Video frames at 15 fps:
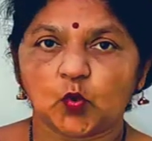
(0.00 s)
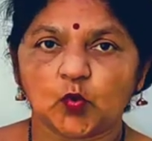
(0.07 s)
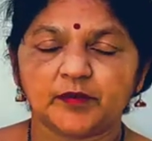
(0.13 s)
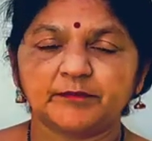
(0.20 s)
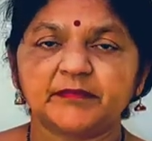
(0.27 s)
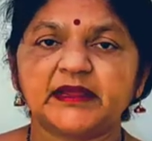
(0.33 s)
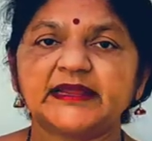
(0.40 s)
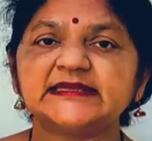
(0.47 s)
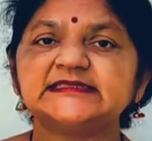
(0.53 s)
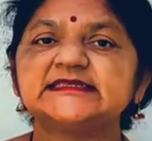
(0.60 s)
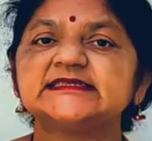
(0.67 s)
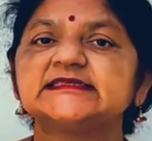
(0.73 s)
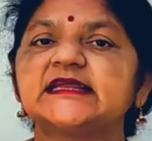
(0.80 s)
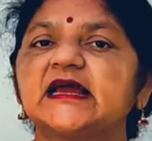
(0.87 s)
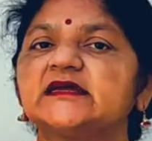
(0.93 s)
Now the
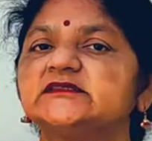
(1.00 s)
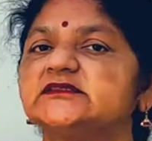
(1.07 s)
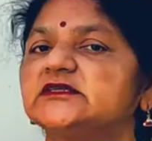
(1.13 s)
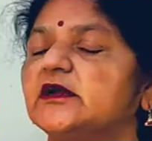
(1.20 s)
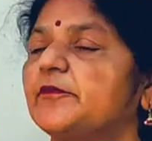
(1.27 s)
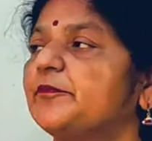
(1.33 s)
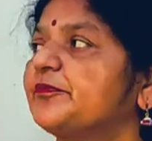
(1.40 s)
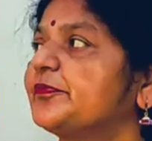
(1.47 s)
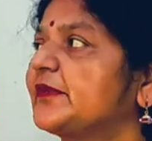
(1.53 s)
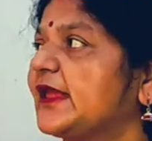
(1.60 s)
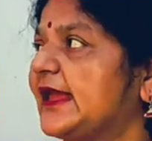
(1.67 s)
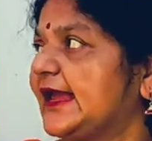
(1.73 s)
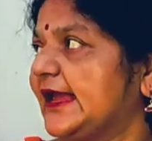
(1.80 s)
second stanza.